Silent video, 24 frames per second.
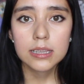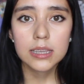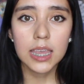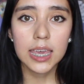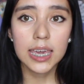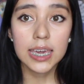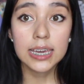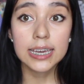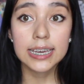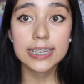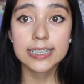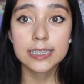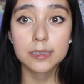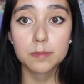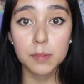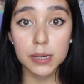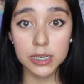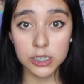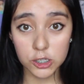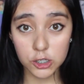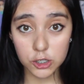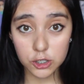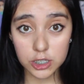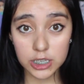Like,
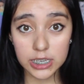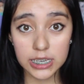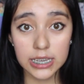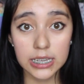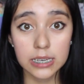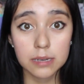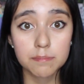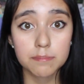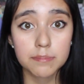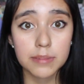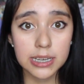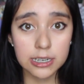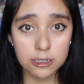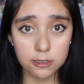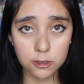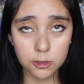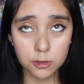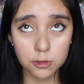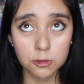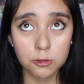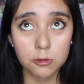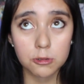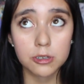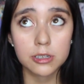especially in middle
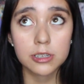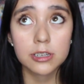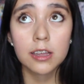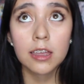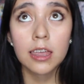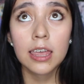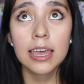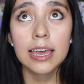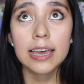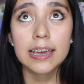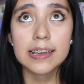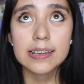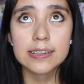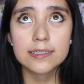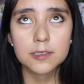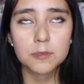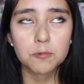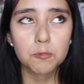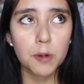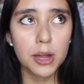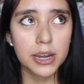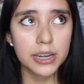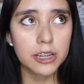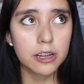school, it's
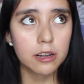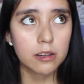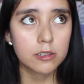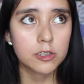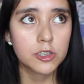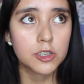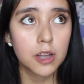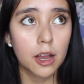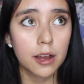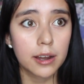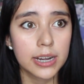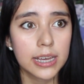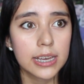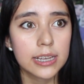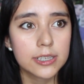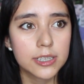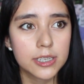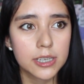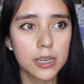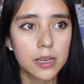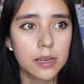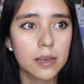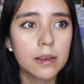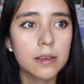when you're starting
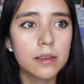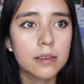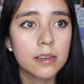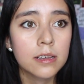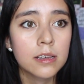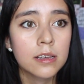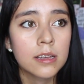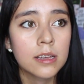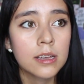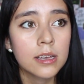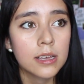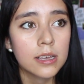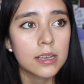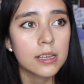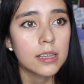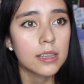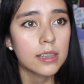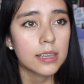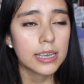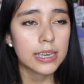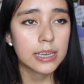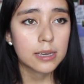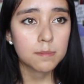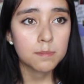to
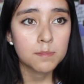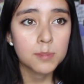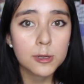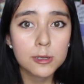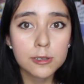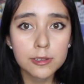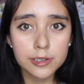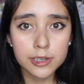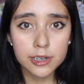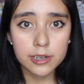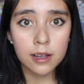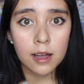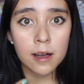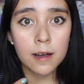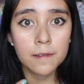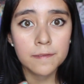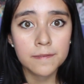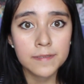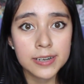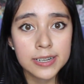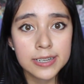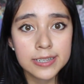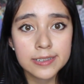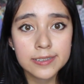like boost your
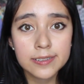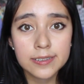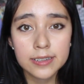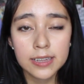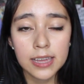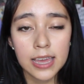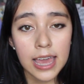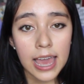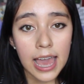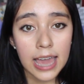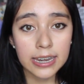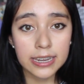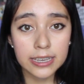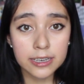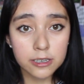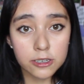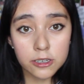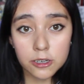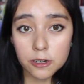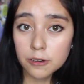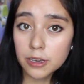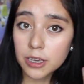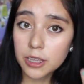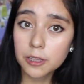confidence, and it
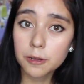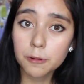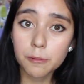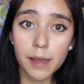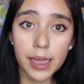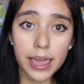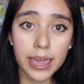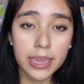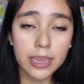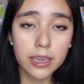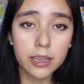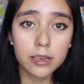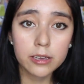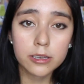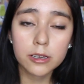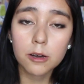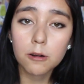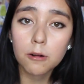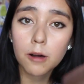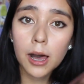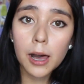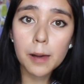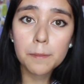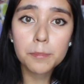could go either way. You could
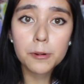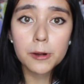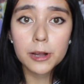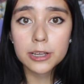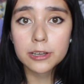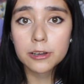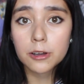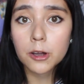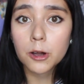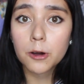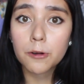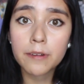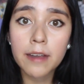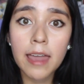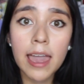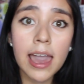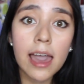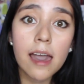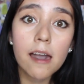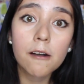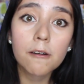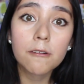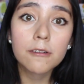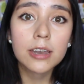go up or it could go
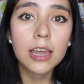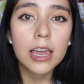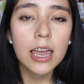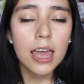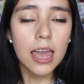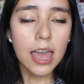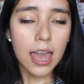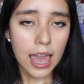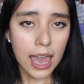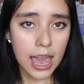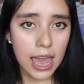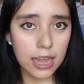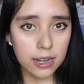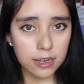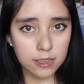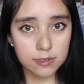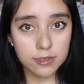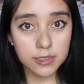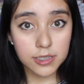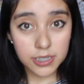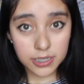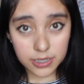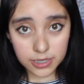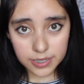down, and
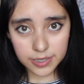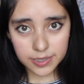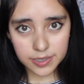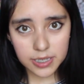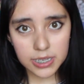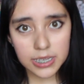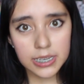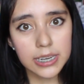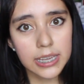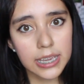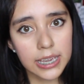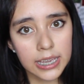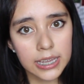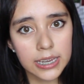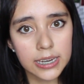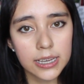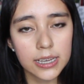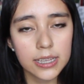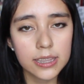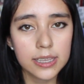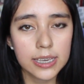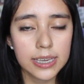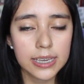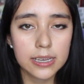you seriously need
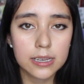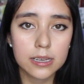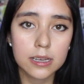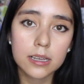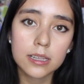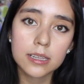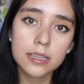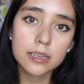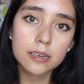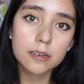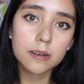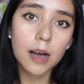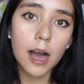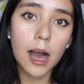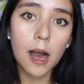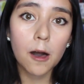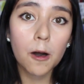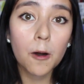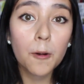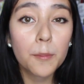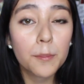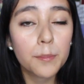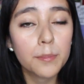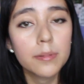like a little
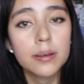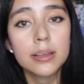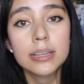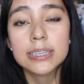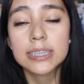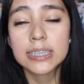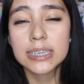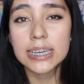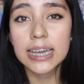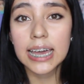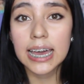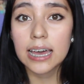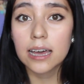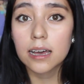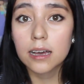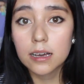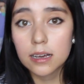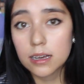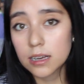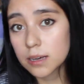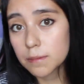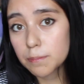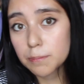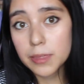help to get
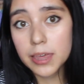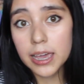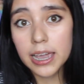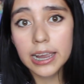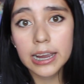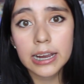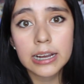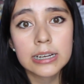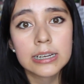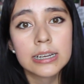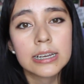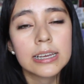up there.